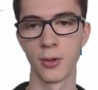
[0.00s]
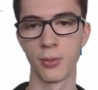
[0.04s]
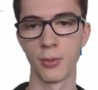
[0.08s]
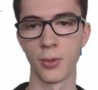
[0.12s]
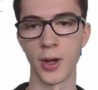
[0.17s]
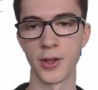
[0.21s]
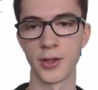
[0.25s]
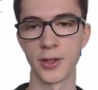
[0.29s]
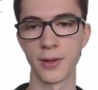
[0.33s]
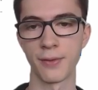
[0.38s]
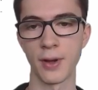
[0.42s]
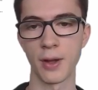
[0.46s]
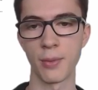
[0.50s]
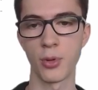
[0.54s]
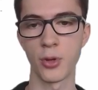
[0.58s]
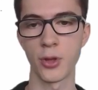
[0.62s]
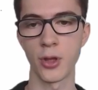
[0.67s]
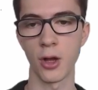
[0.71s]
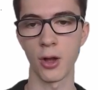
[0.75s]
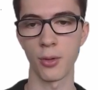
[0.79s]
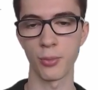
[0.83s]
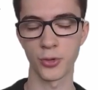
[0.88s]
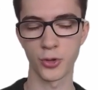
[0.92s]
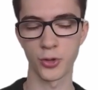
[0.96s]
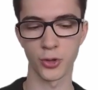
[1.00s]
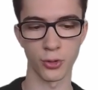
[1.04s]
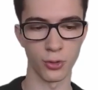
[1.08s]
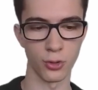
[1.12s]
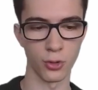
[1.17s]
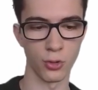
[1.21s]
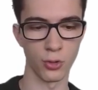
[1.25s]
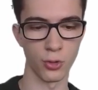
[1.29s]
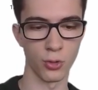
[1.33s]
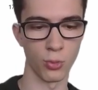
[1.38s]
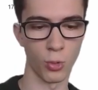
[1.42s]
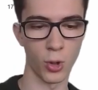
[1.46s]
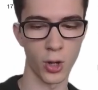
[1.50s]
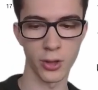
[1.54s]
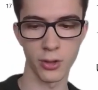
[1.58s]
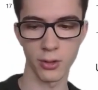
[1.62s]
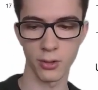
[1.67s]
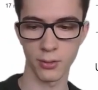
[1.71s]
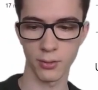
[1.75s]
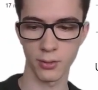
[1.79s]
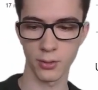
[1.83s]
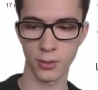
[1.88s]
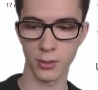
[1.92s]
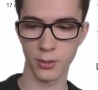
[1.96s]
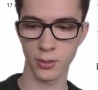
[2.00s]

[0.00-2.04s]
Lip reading: Whereas if I put it up to 1,